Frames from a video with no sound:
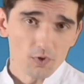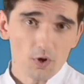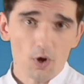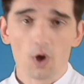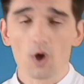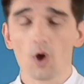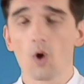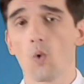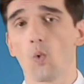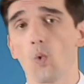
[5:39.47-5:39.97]

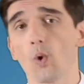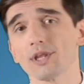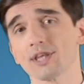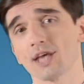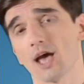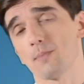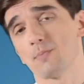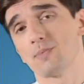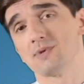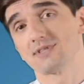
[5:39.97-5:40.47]
What
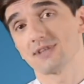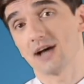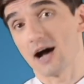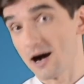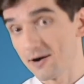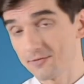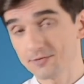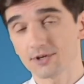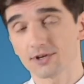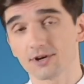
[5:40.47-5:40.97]
happens
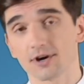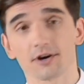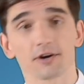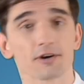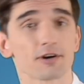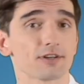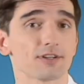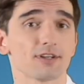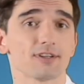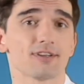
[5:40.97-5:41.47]
after a
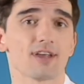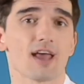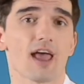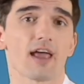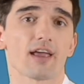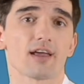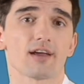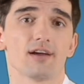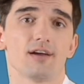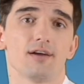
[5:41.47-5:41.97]
heart
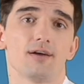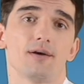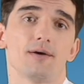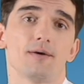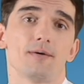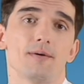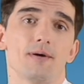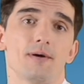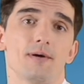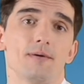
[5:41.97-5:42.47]
attack?
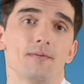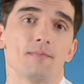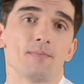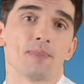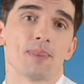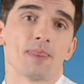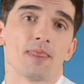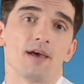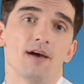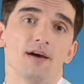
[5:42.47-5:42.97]

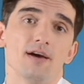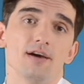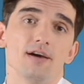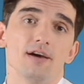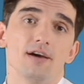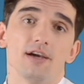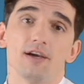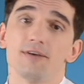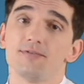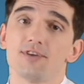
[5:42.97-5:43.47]

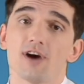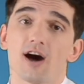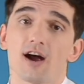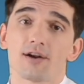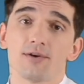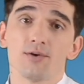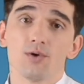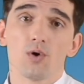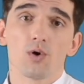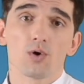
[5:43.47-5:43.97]
If there are
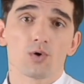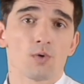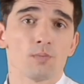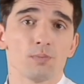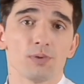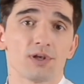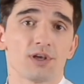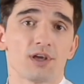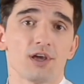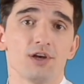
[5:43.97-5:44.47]
no
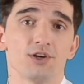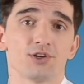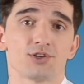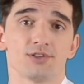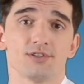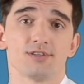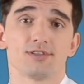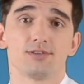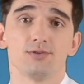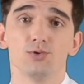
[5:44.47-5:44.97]

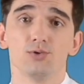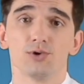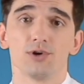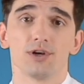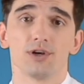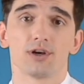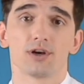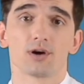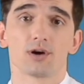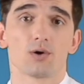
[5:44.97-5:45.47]
complications
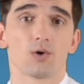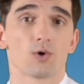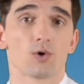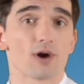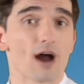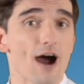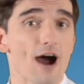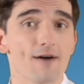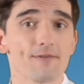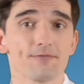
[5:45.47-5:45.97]
during or
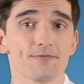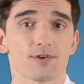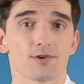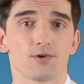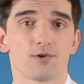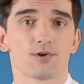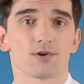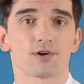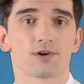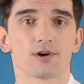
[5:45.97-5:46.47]
after your
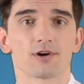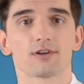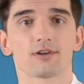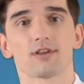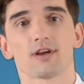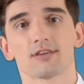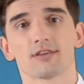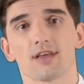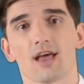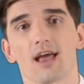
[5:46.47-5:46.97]
heart
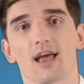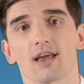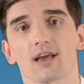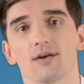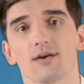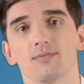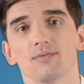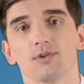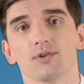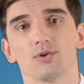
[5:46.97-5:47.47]
attack,
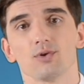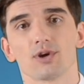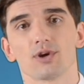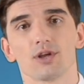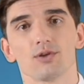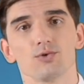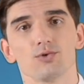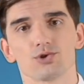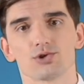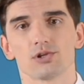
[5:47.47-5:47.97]
you can
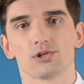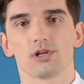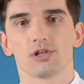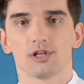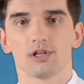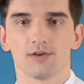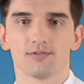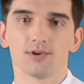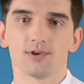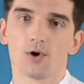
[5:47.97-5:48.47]
usually
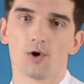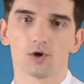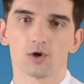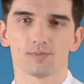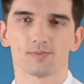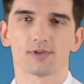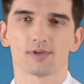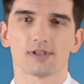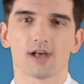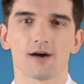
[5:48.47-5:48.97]
leave the
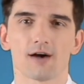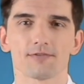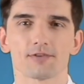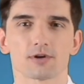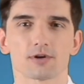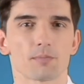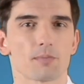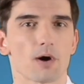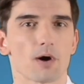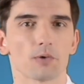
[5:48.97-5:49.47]
hospital after
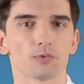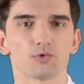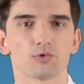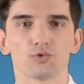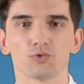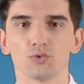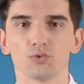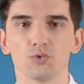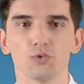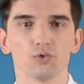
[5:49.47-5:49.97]
about
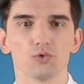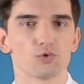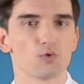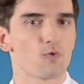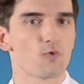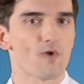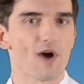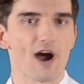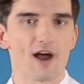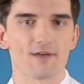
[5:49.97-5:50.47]
2 to
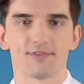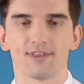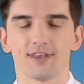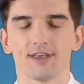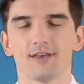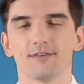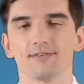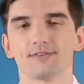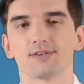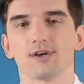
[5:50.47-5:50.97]
5
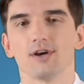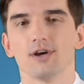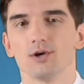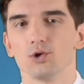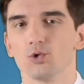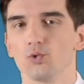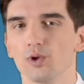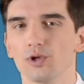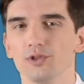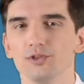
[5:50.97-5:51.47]
days. You
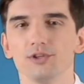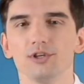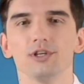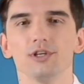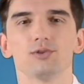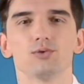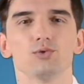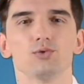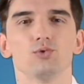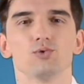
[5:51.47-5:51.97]
will need
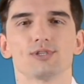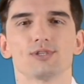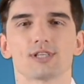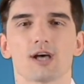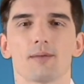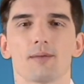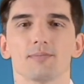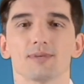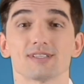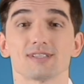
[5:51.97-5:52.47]
to do
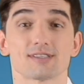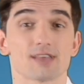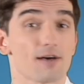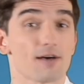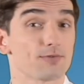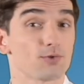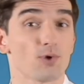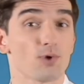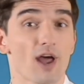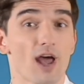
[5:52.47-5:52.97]
some stuff
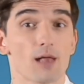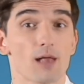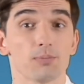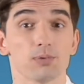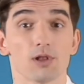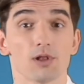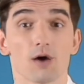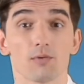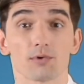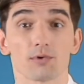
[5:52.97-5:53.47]
to help
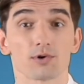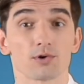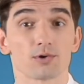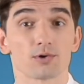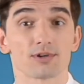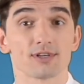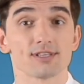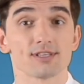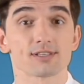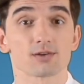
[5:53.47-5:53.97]
lower your
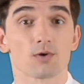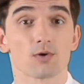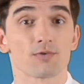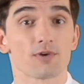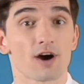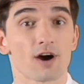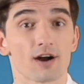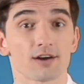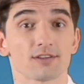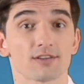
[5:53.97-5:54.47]
risk of
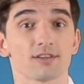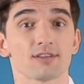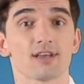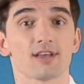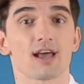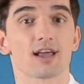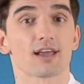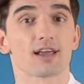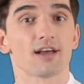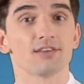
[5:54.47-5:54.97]
heart
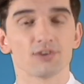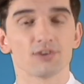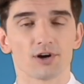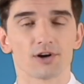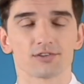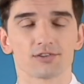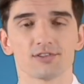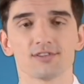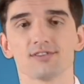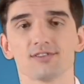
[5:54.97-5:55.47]
attack and heart
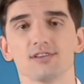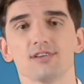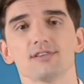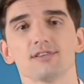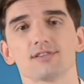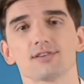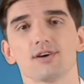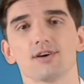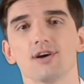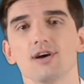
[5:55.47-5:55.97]
disease.
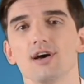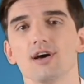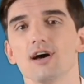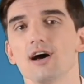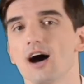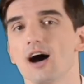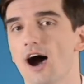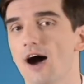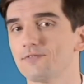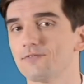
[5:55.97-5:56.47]

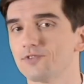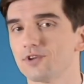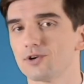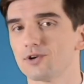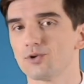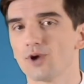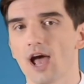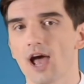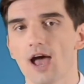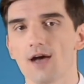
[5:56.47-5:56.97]
After you
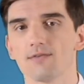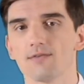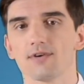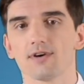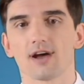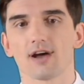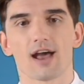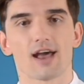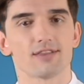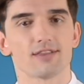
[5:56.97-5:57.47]
have
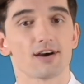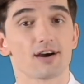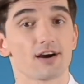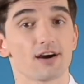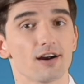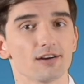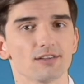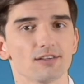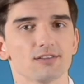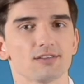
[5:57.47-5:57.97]
had a
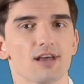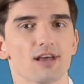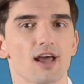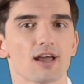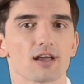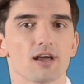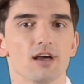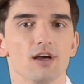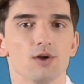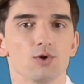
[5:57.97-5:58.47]
heart attack,
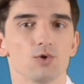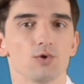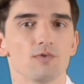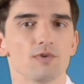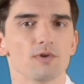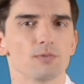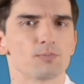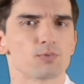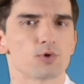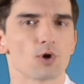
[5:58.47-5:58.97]
you will
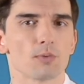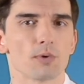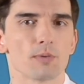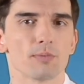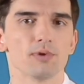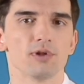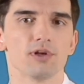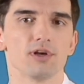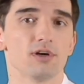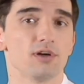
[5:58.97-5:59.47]

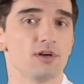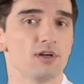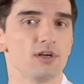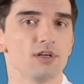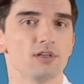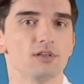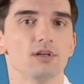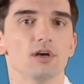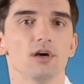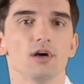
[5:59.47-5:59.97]
probably need
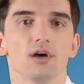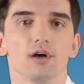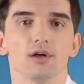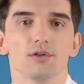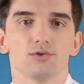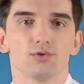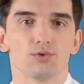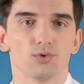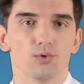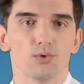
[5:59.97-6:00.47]

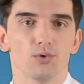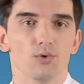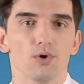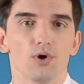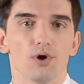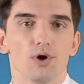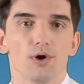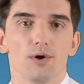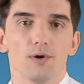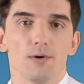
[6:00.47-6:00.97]
to
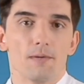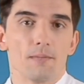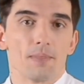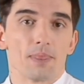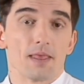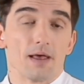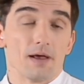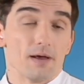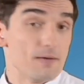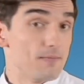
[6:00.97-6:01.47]

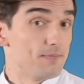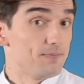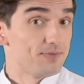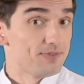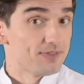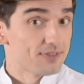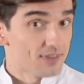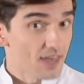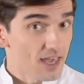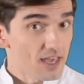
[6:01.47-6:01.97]

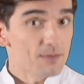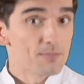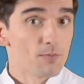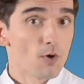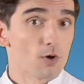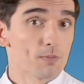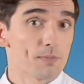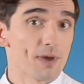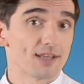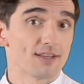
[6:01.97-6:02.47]
take more
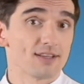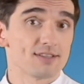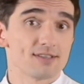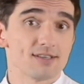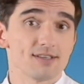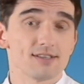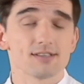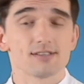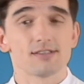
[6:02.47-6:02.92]
medicines than